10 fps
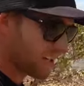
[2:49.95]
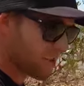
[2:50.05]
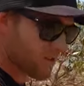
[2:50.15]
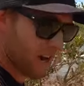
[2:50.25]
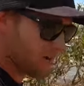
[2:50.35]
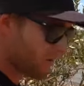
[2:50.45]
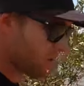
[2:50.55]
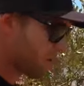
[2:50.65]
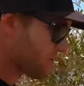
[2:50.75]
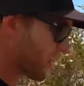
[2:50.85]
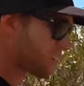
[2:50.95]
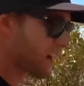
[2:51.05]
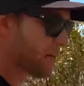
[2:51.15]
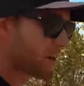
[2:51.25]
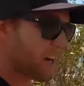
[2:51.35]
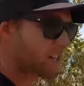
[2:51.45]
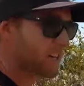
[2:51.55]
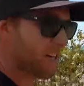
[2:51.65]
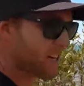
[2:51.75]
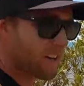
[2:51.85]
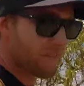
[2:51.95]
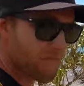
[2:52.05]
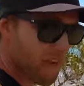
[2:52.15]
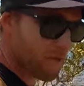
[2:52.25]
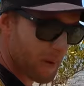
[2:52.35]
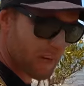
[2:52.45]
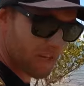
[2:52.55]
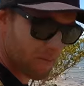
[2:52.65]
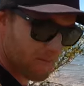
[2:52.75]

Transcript: incredible mud crab country. Never been here